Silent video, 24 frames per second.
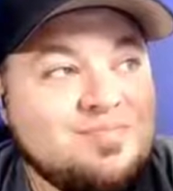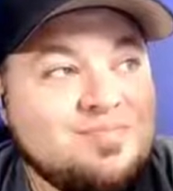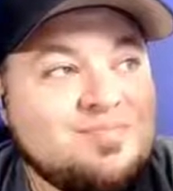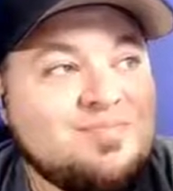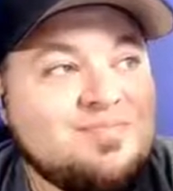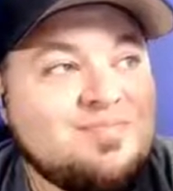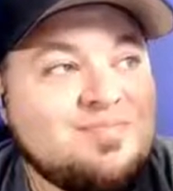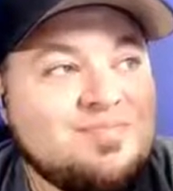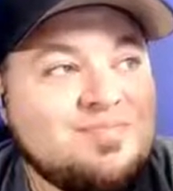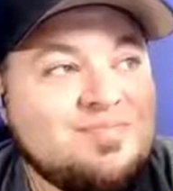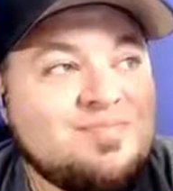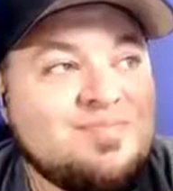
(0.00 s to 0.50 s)

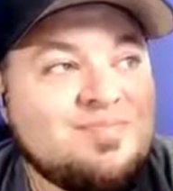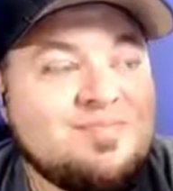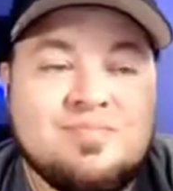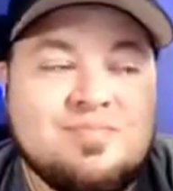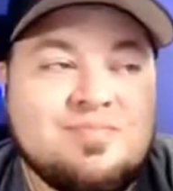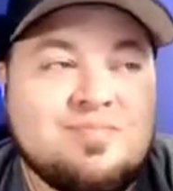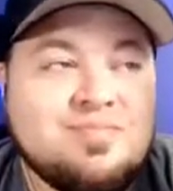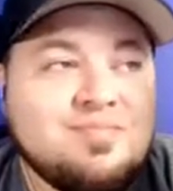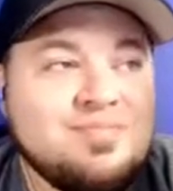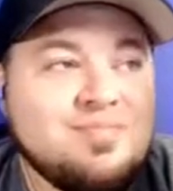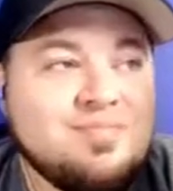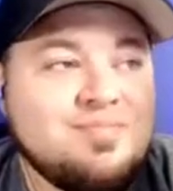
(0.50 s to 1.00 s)

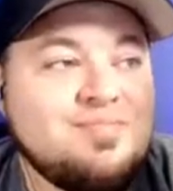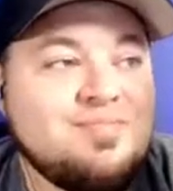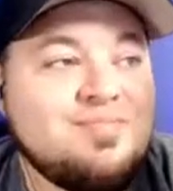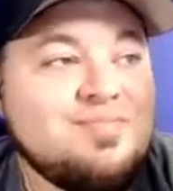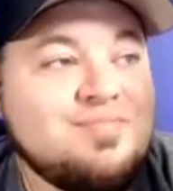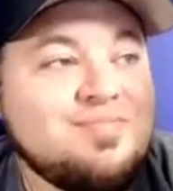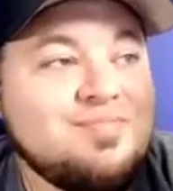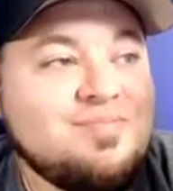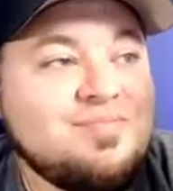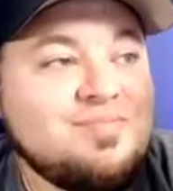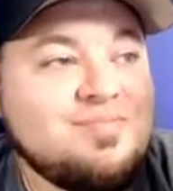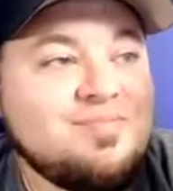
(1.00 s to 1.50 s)

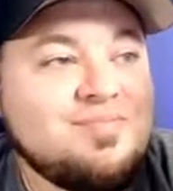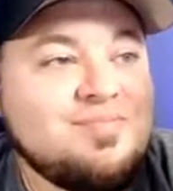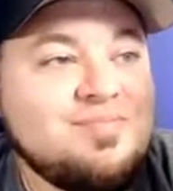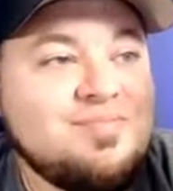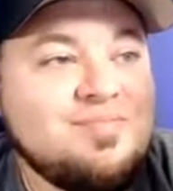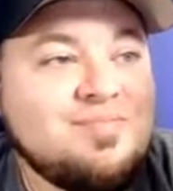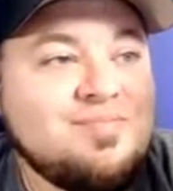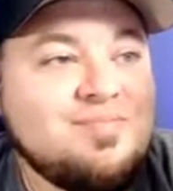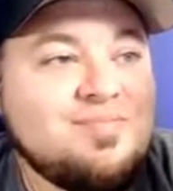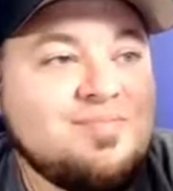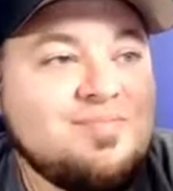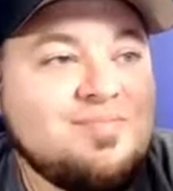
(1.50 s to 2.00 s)

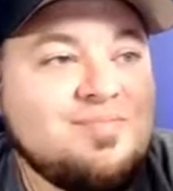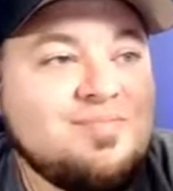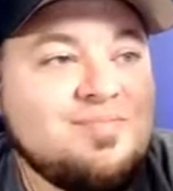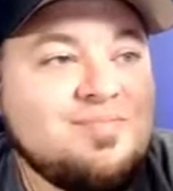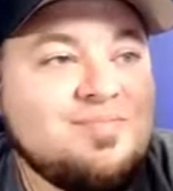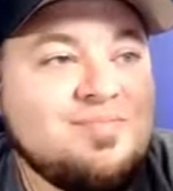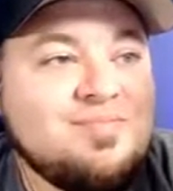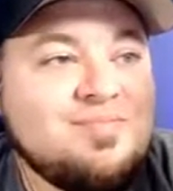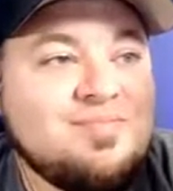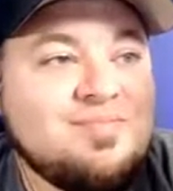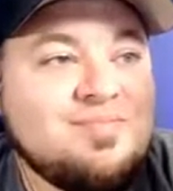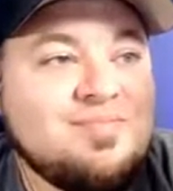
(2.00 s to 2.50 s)

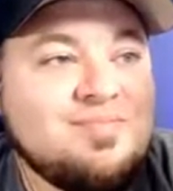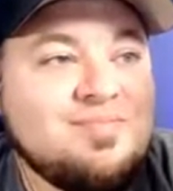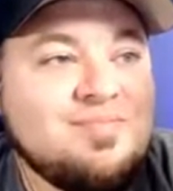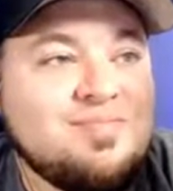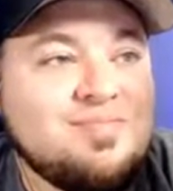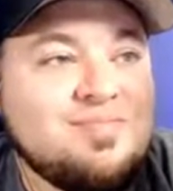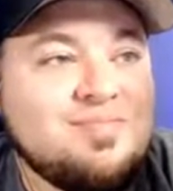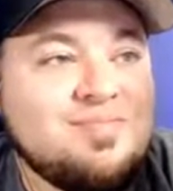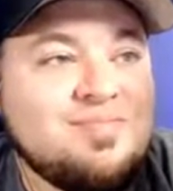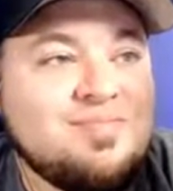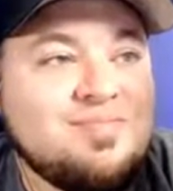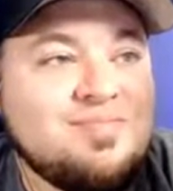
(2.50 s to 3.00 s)

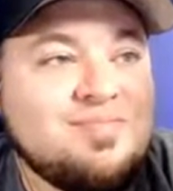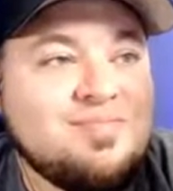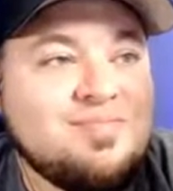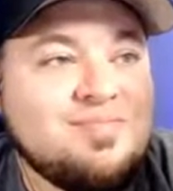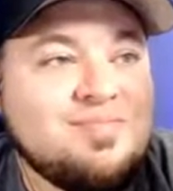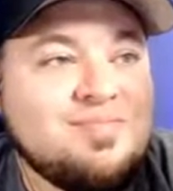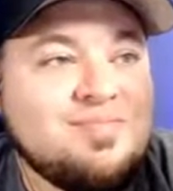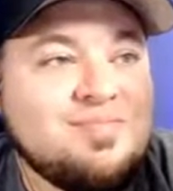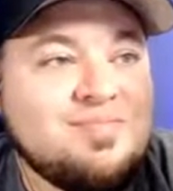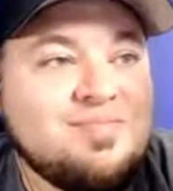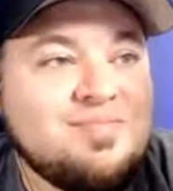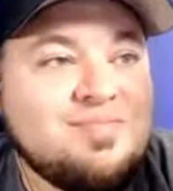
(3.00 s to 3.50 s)

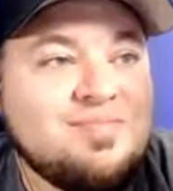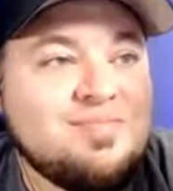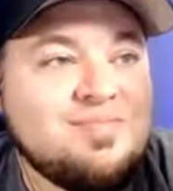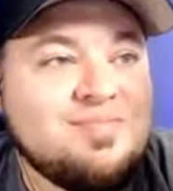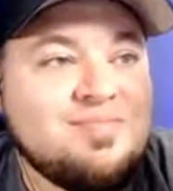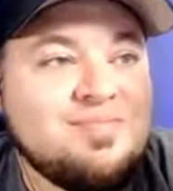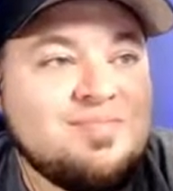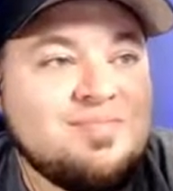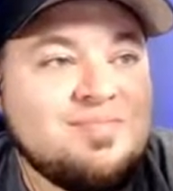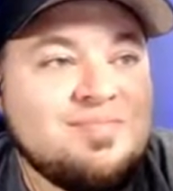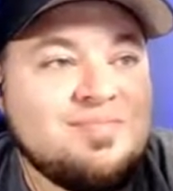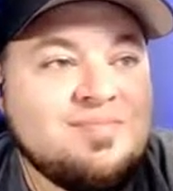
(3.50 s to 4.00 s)

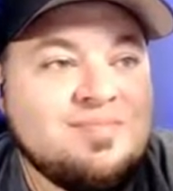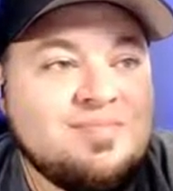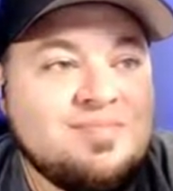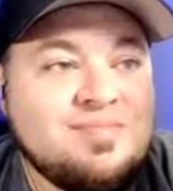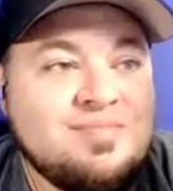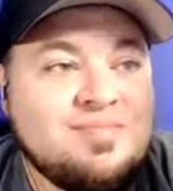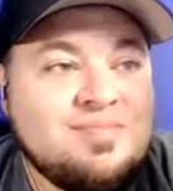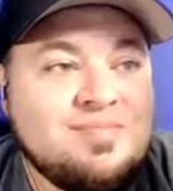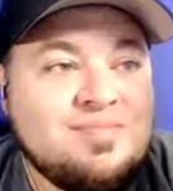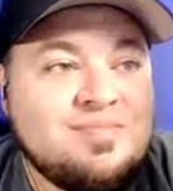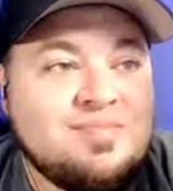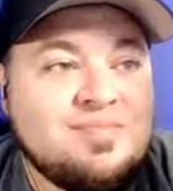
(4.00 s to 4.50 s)

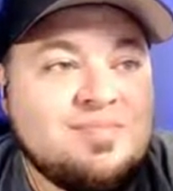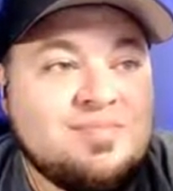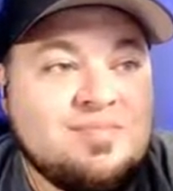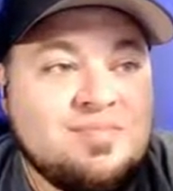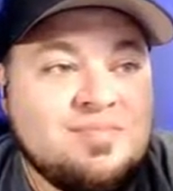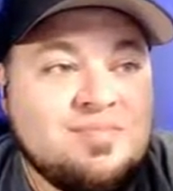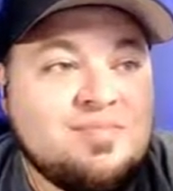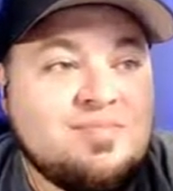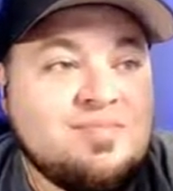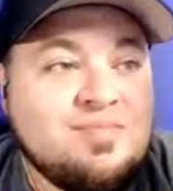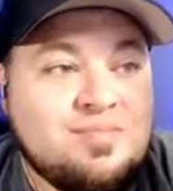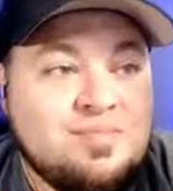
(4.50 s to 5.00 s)

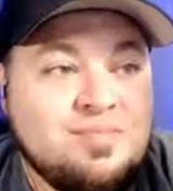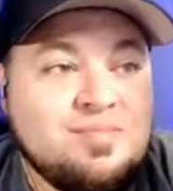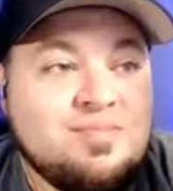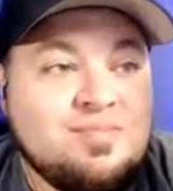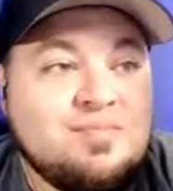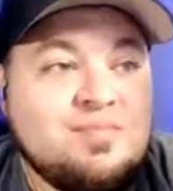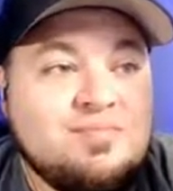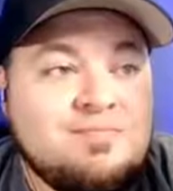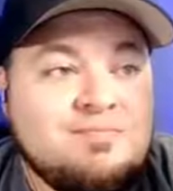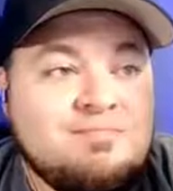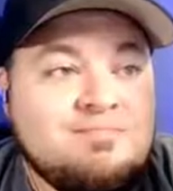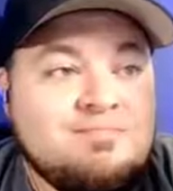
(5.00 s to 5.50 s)

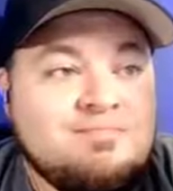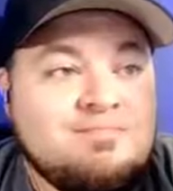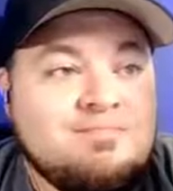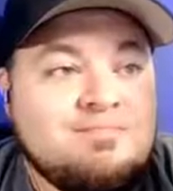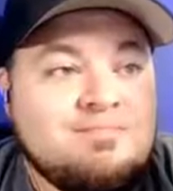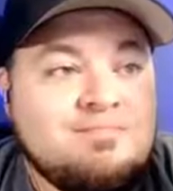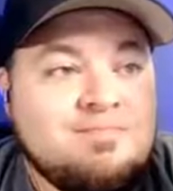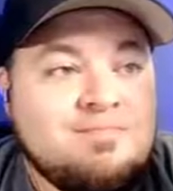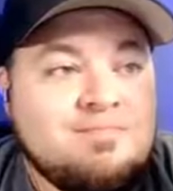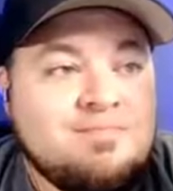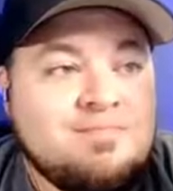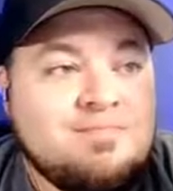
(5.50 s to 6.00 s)

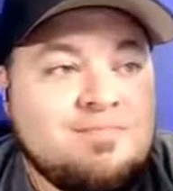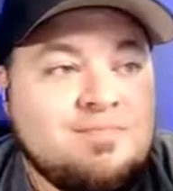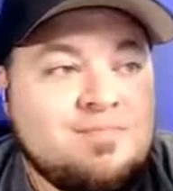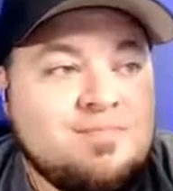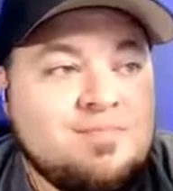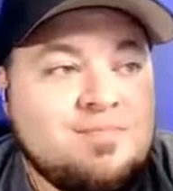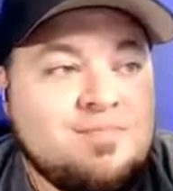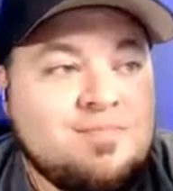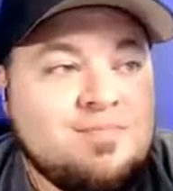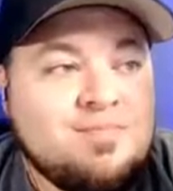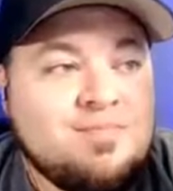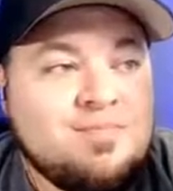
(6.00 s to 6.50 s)

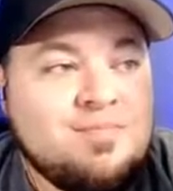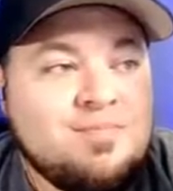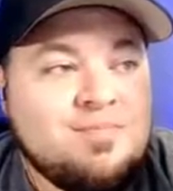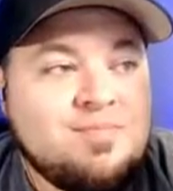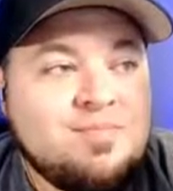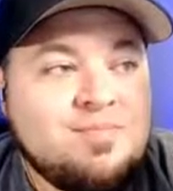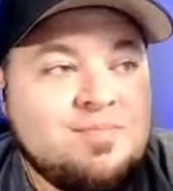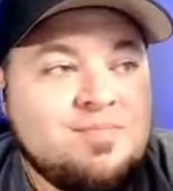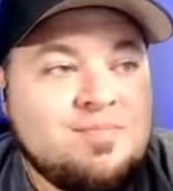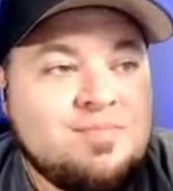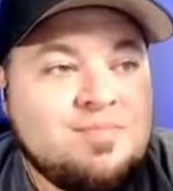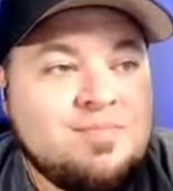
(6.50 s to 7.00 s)

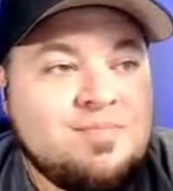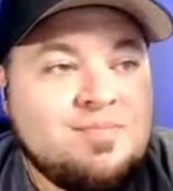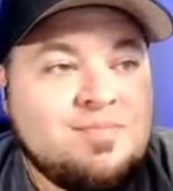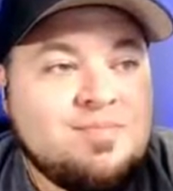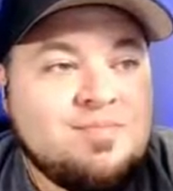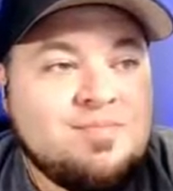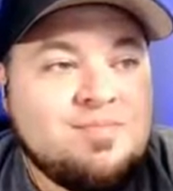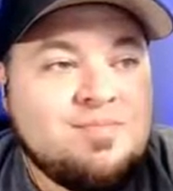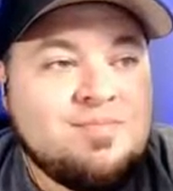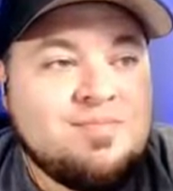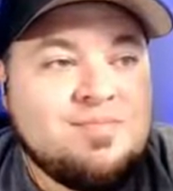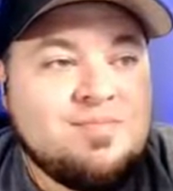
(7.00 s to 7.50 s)

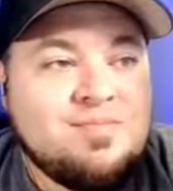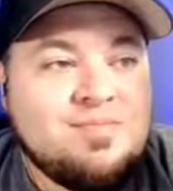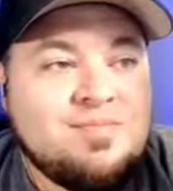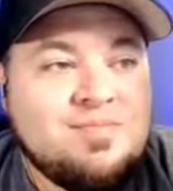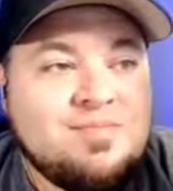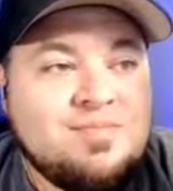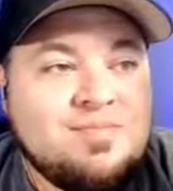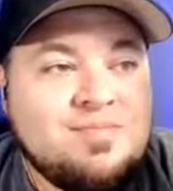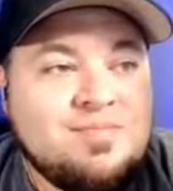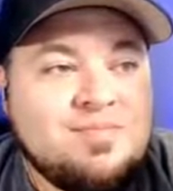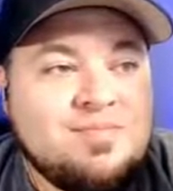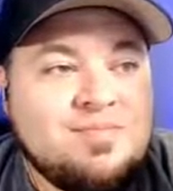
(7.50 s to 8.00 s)
(not speaking)